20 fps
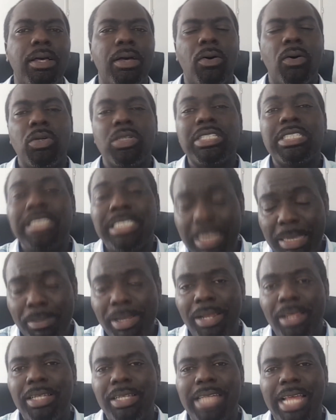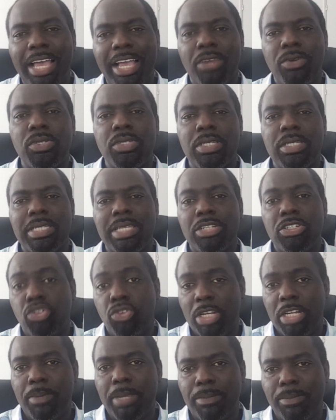or similar diagnosis and
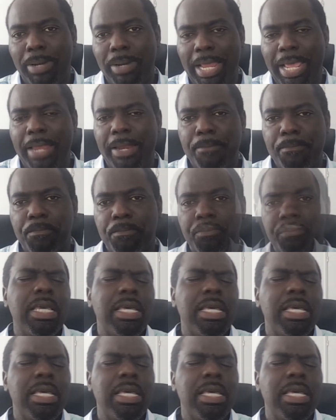treatment plan,